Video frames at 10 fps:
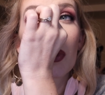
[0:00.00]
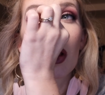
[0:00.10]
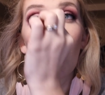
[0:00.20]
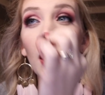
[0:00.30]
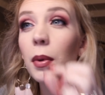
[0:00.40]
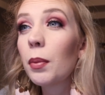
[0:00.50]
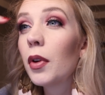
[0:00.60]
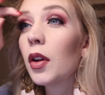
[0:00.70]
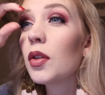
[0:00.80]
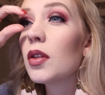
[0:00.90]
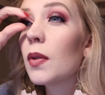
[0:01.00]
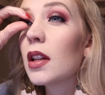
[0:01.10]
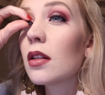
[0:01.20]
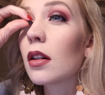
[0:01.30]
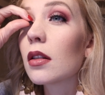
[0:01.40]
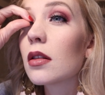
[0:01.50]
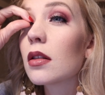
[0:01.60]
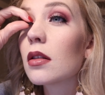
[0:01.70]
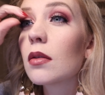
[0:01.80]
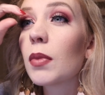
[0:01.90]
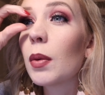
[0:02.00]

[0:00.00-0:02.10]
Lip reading: A lot of people use tweezers.